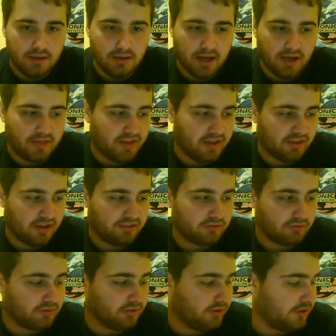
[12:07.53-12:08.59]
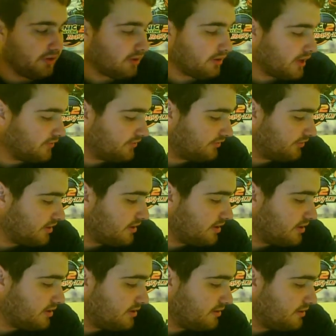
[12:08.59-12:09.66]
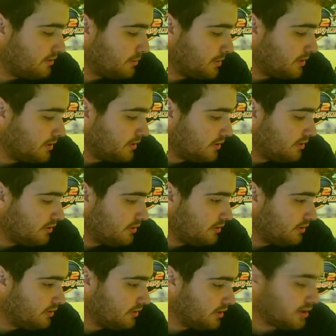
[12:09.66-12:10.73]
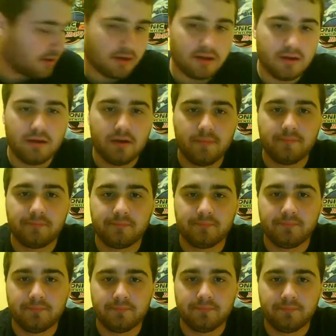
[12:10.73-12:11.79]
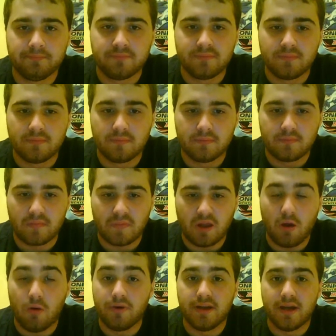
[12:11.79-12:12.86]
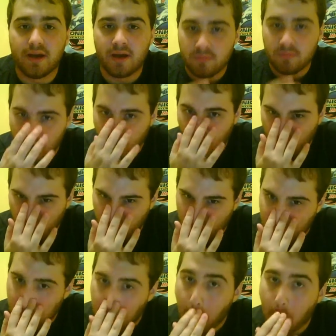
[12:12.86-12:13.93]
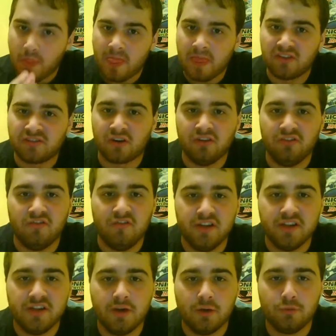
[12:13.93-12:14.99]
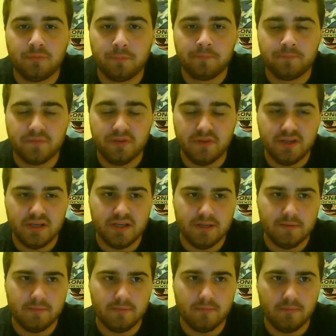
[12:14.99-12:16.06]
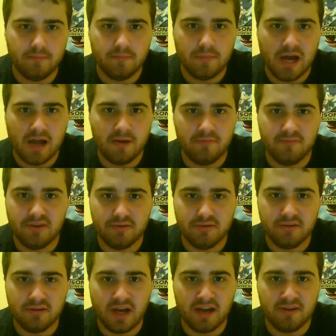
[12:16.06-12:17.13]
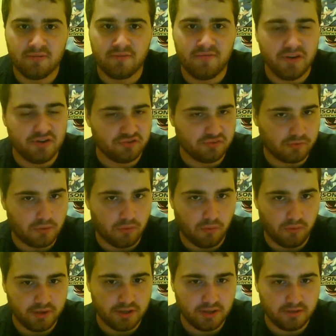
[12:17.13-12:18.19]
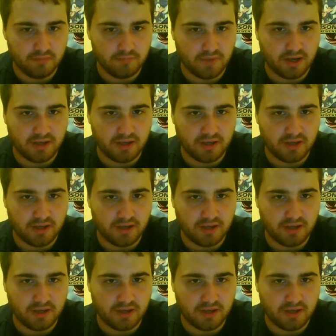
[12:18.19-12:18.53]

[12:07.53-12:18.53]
works pretty fine. I think there's a wireless one. There's one that is like a redesign where it kind of looks like an Xbox controller, but it's in the shape of this thing. It just has like the buttons and the